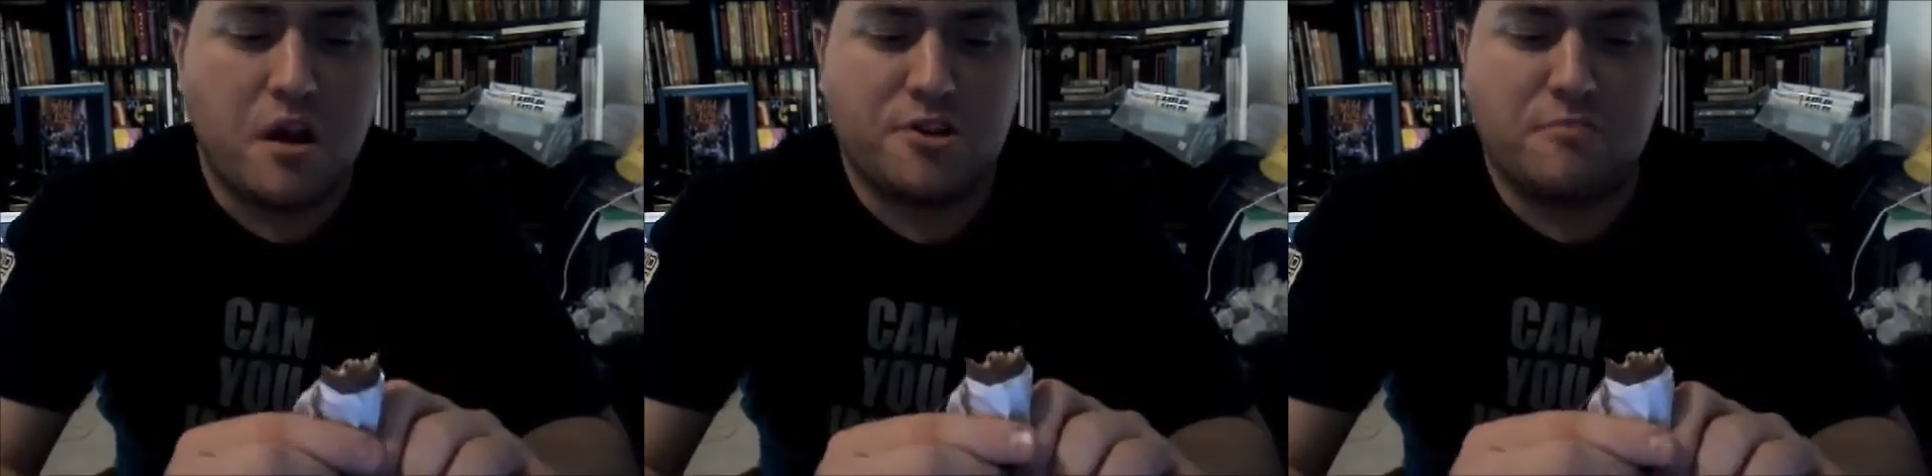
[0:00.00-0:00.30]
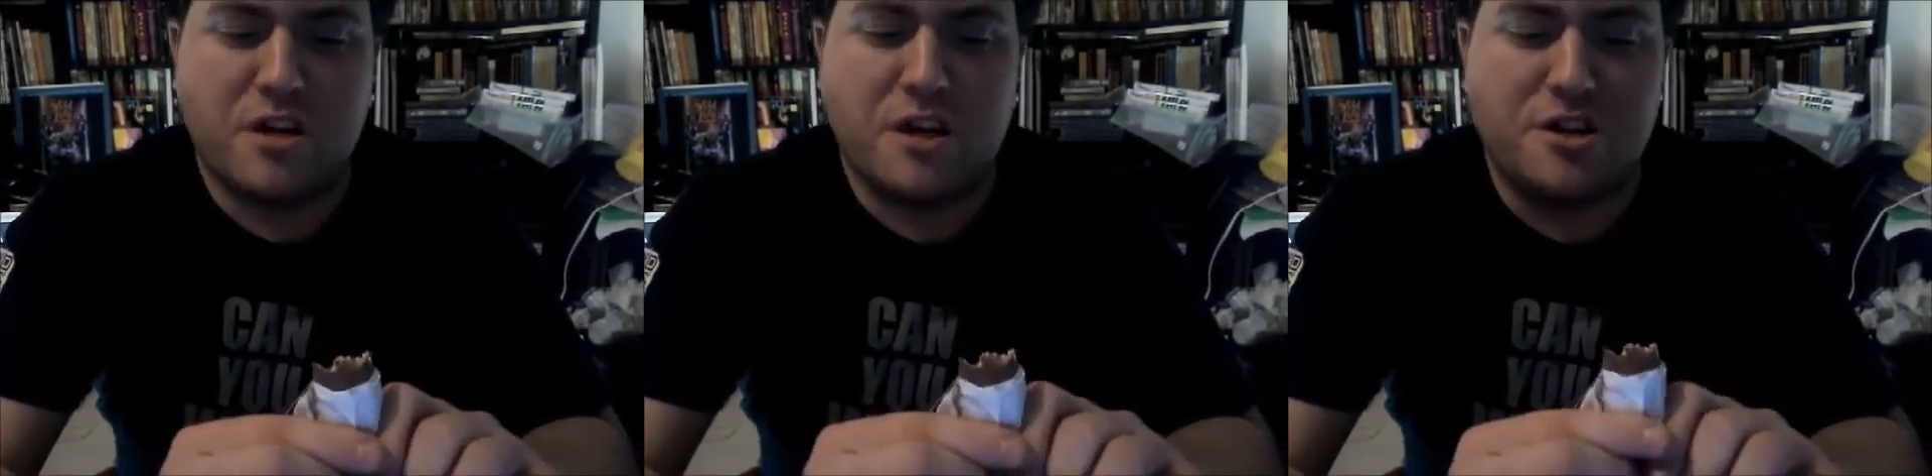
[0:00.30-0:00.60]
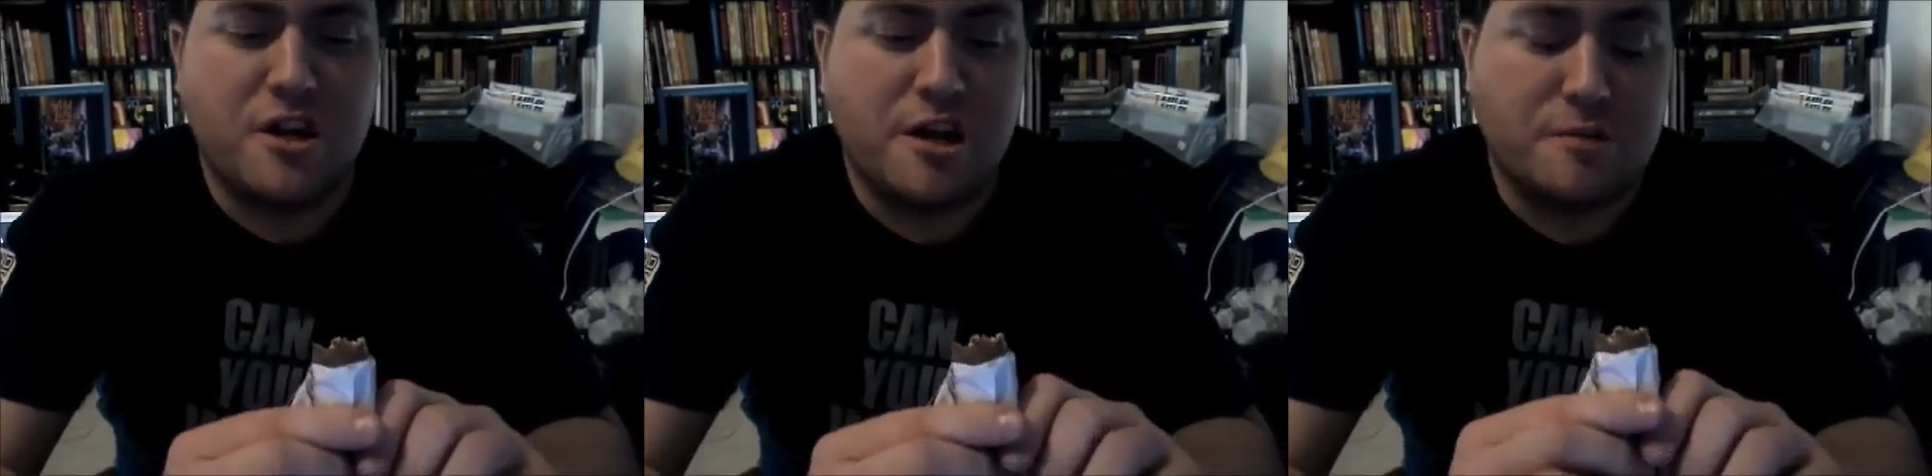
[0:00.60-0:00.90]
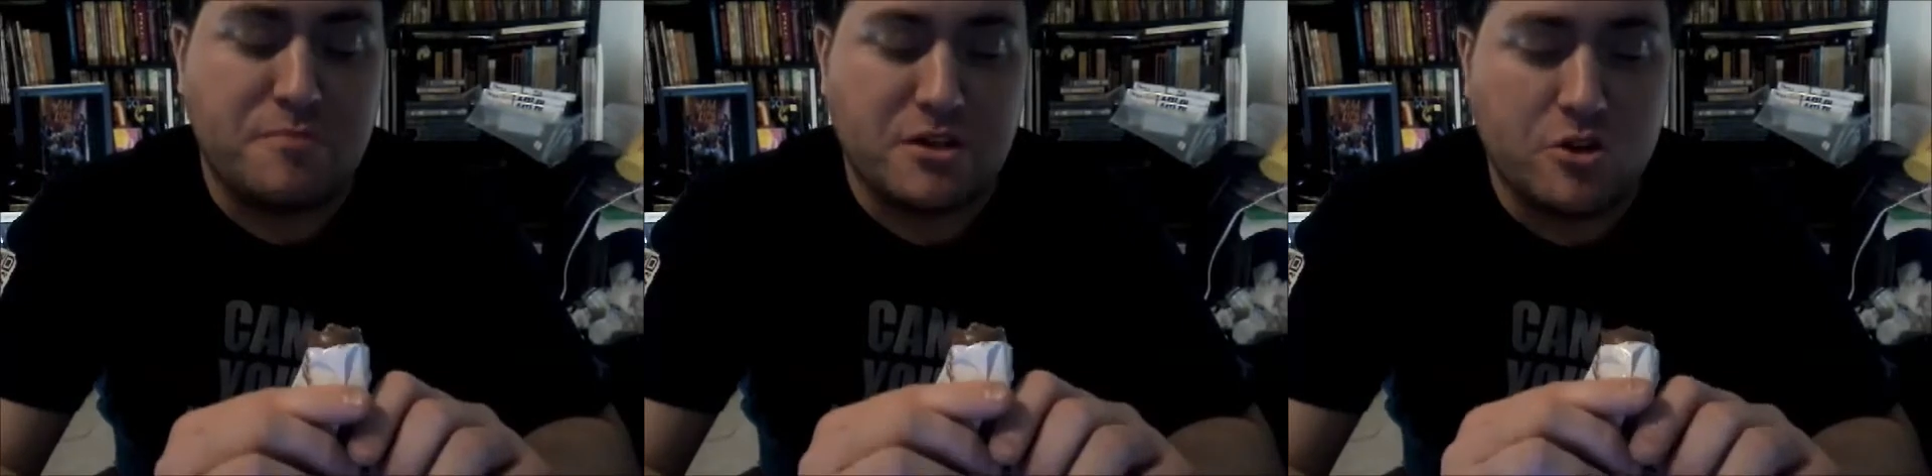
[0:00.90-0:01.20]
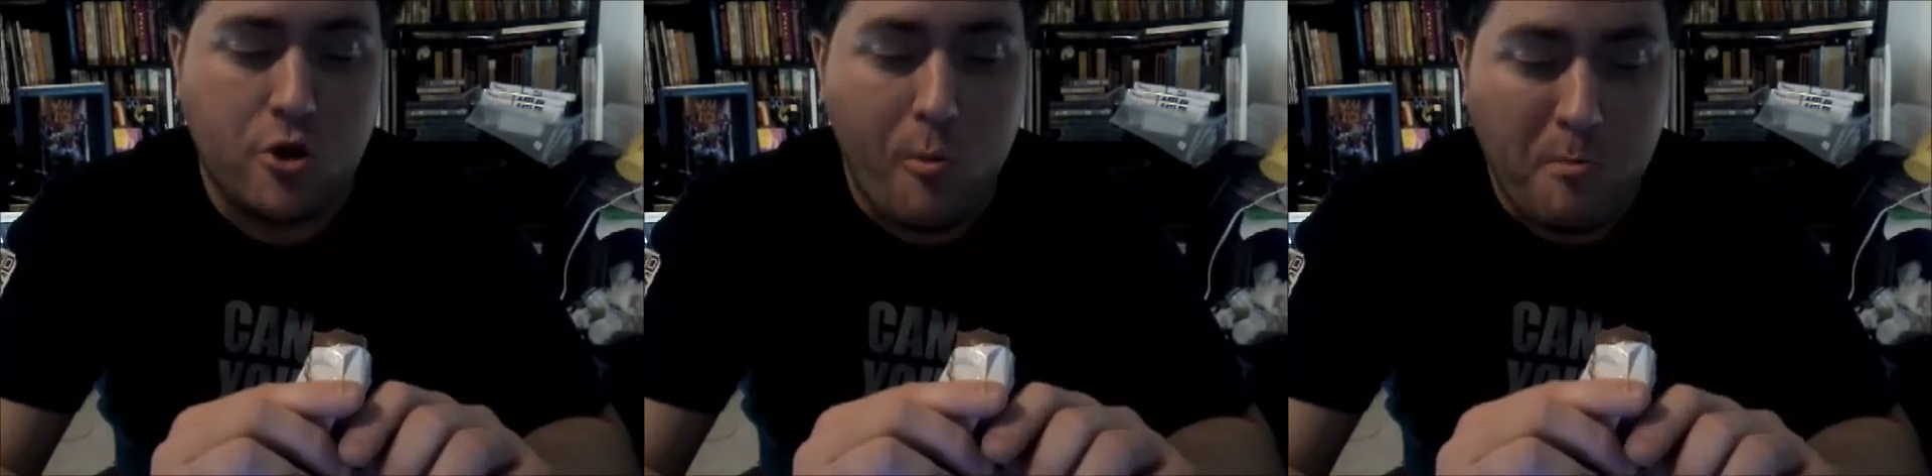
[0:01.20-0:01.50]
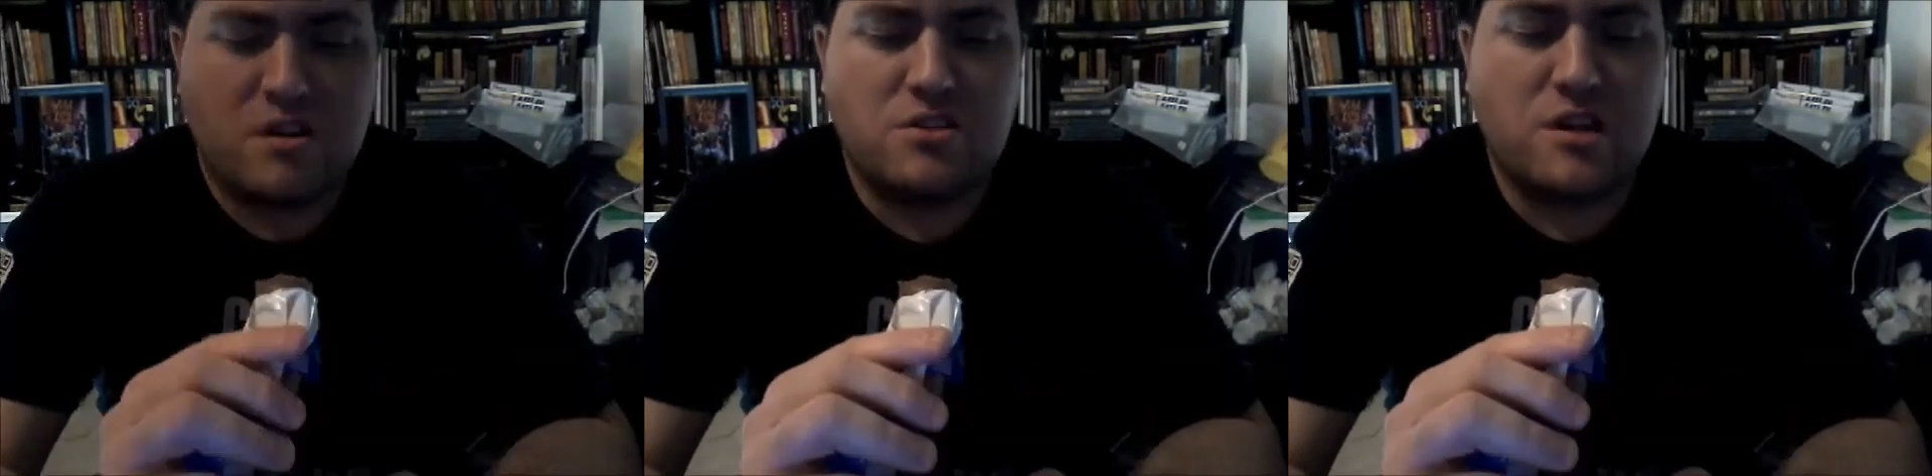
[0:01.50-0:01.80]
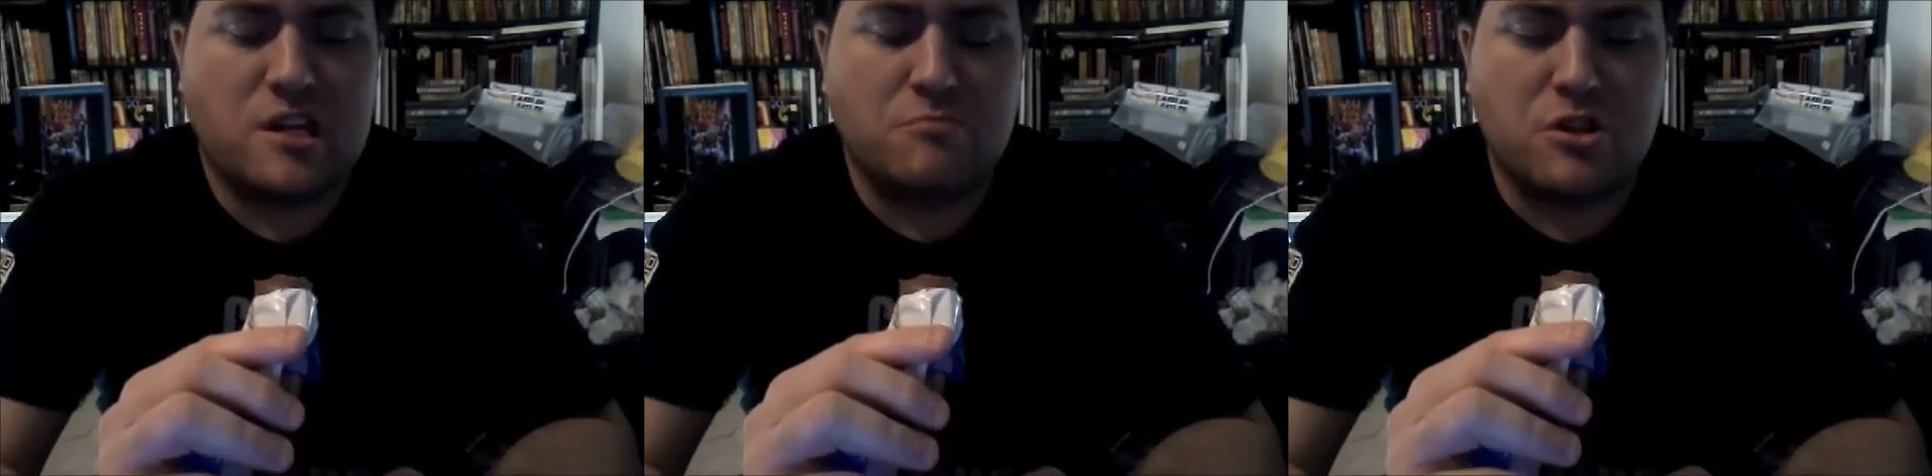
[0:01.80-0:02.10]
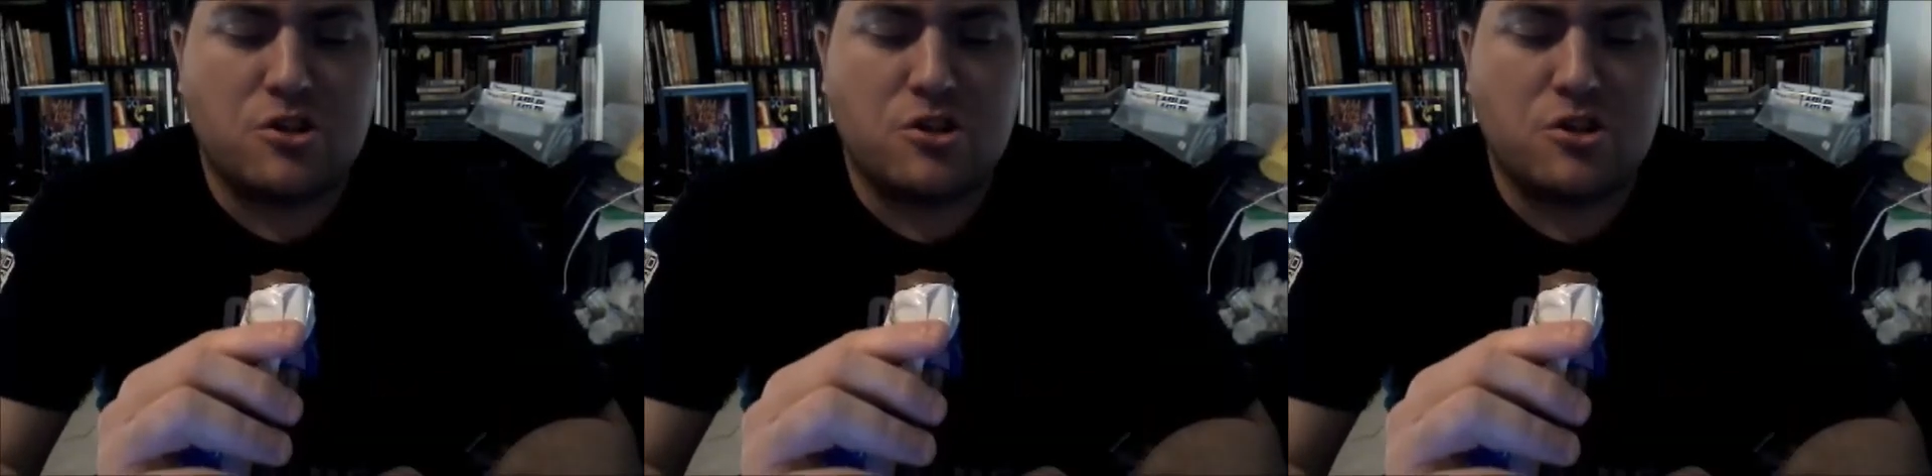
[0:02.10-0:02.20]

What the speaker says: Something I did not expect to do. I think it helps that